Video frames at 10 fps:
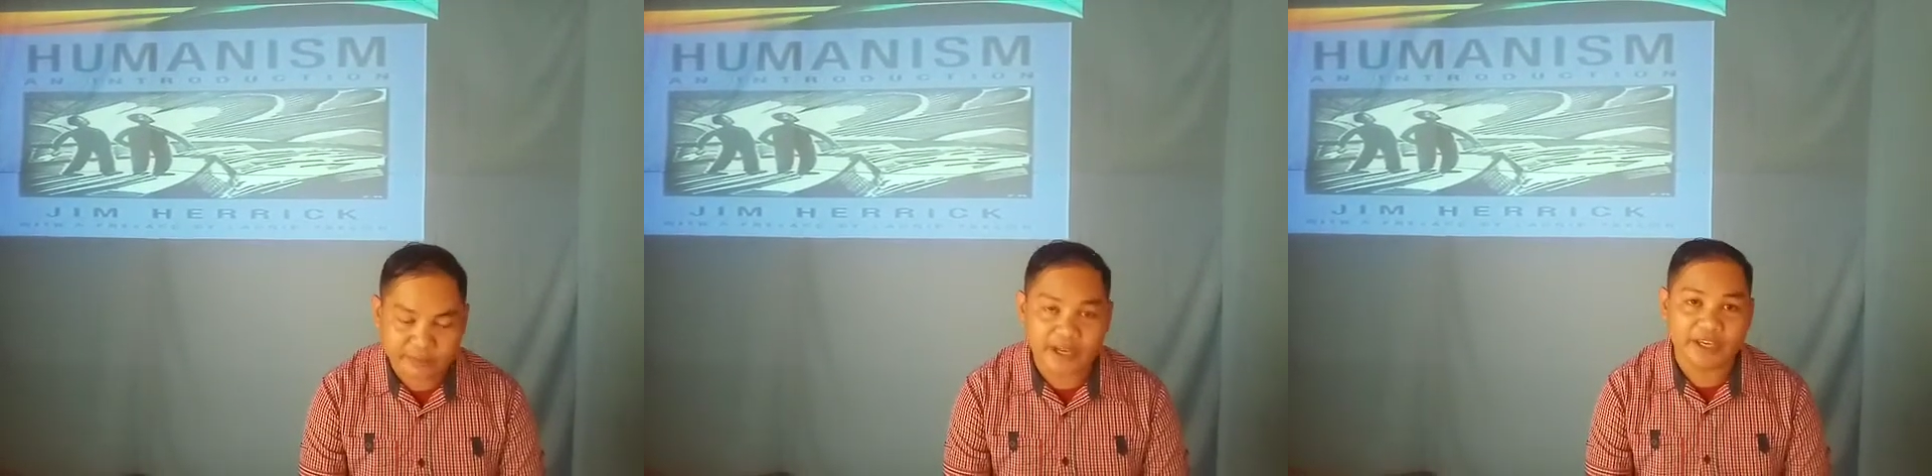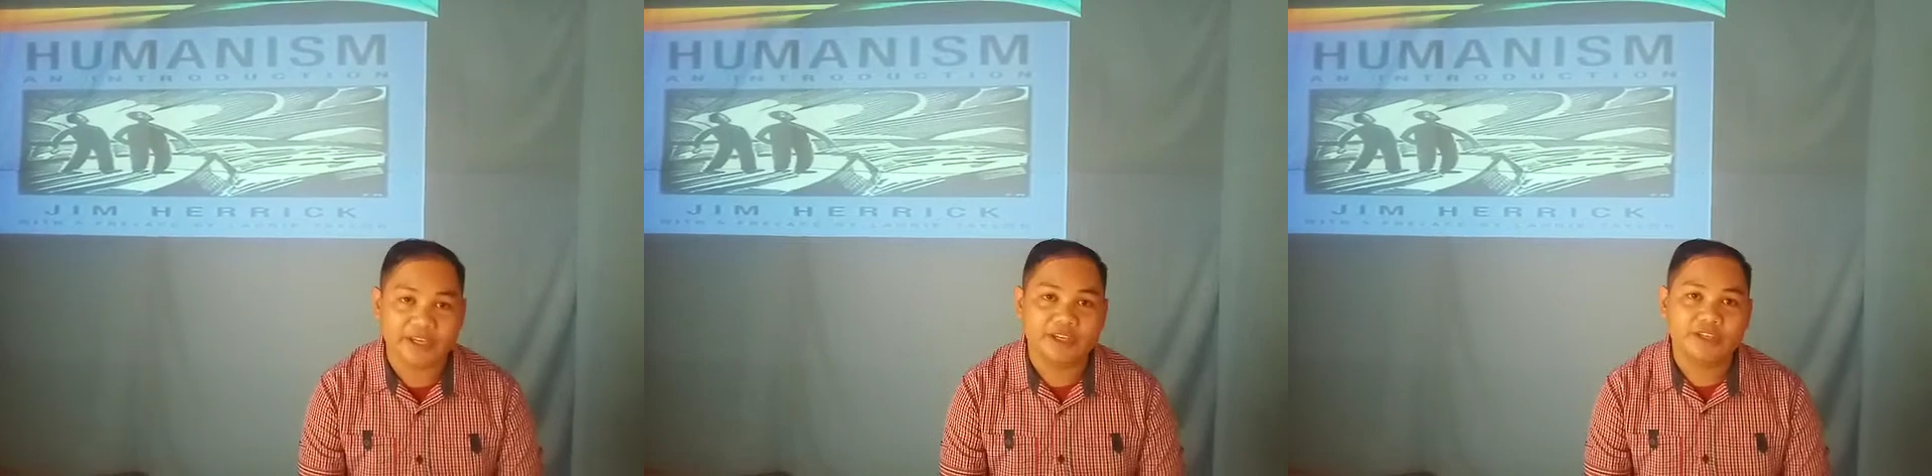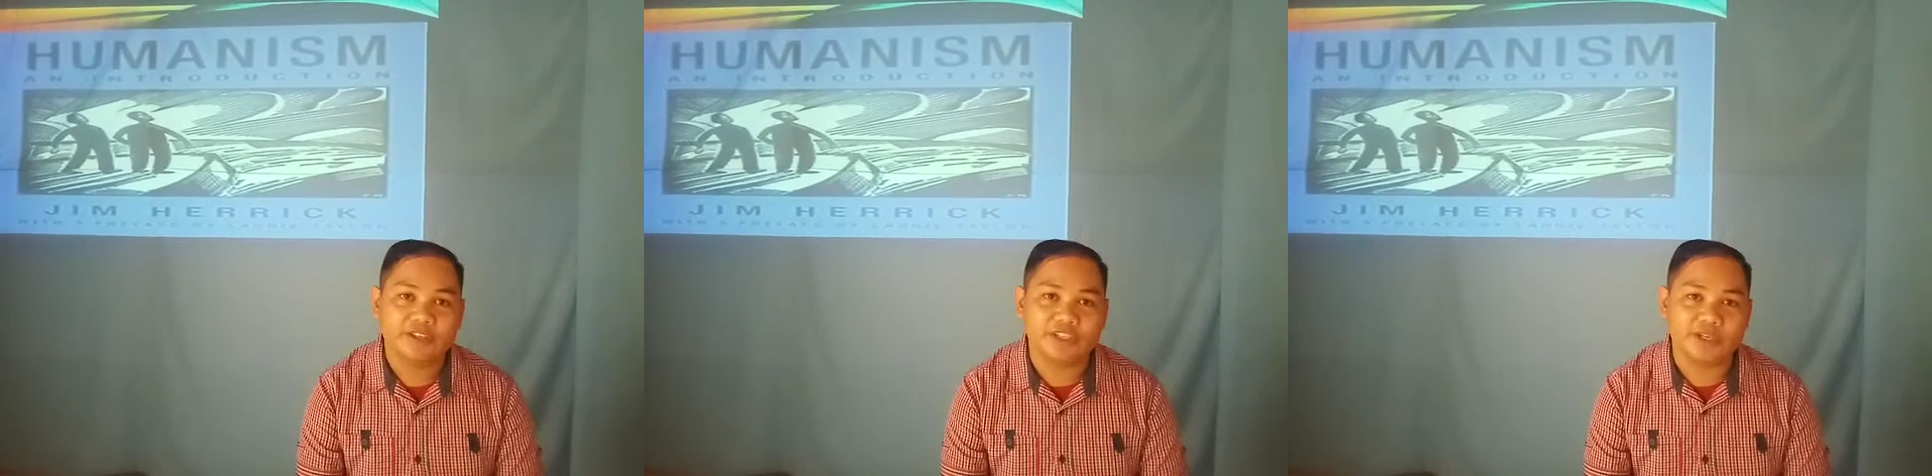by
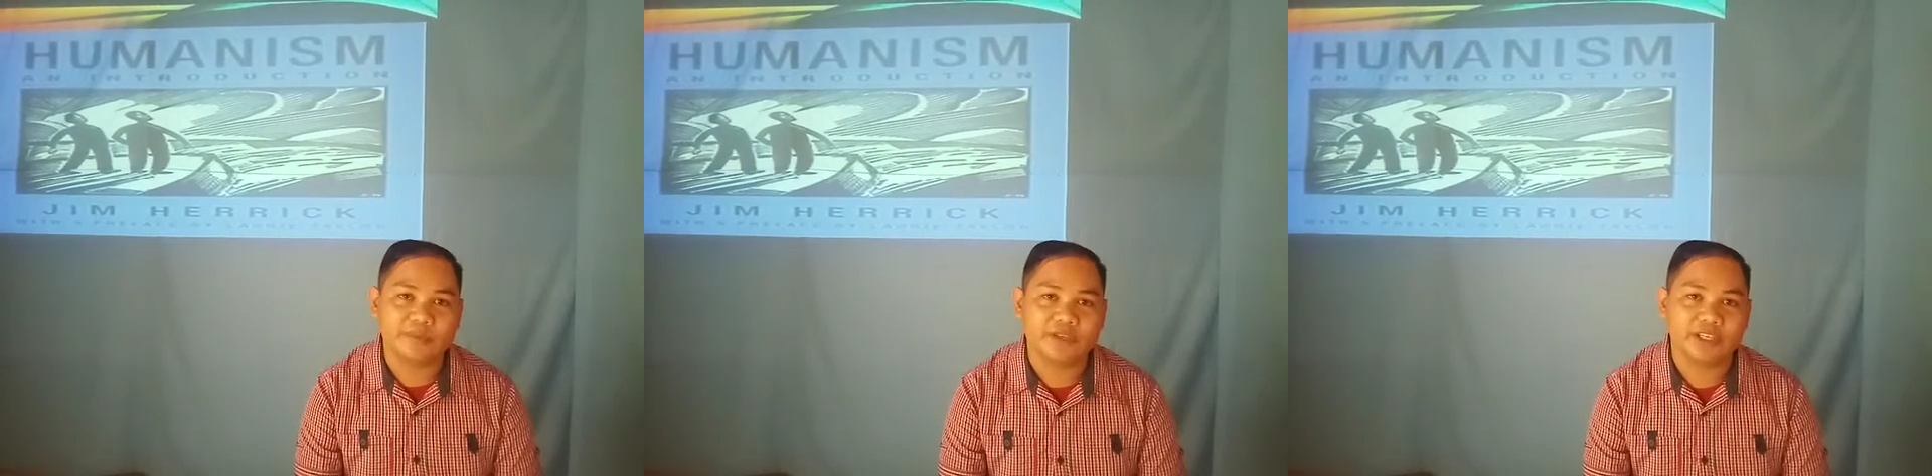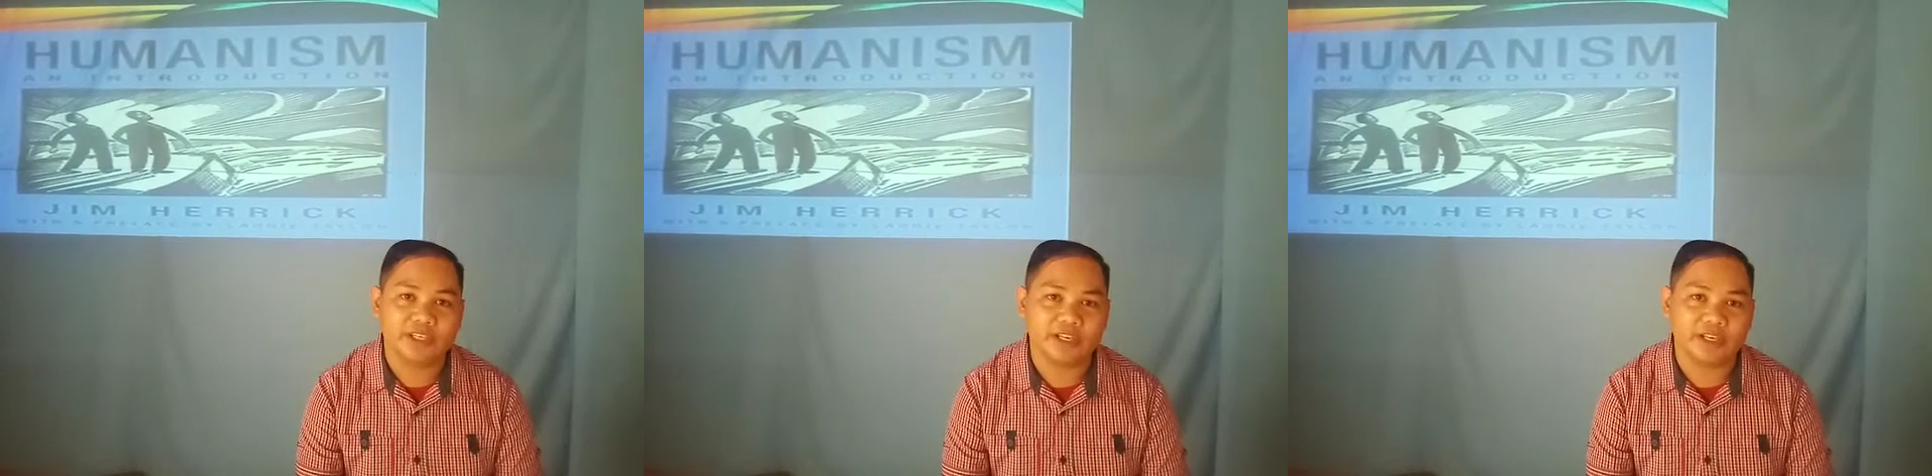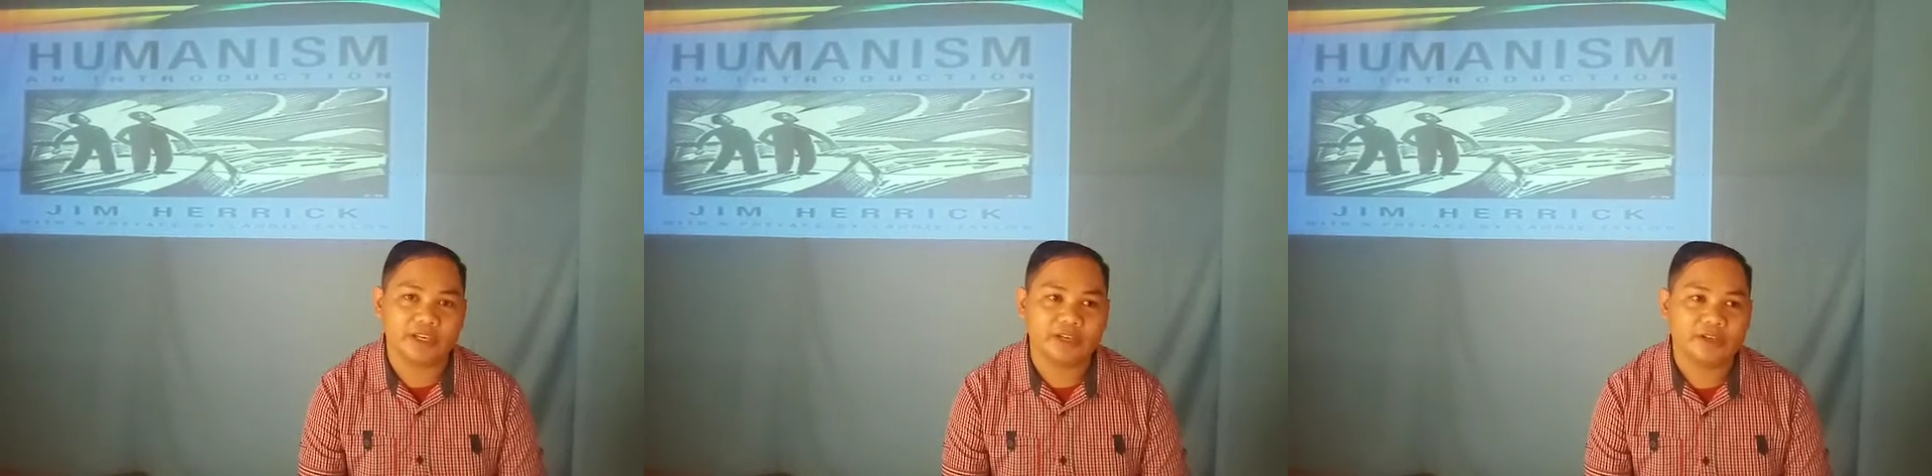Jim Herrick.